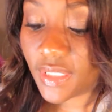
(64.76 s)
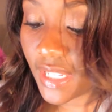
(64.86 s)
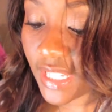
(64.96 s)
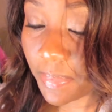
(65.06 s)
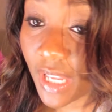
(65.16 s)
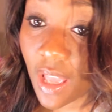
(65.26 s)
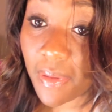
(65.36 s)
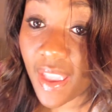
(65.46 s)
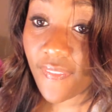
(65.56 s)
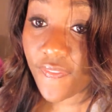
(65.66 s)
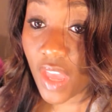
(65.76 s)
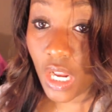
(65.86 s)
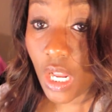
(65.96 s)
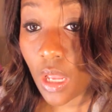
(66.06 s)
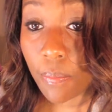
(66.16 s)
He's becoming a
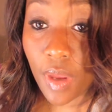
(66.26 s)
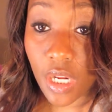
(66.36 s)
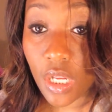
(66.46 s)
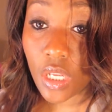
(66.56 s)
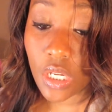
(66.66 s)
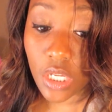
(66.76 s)
fatter, peta,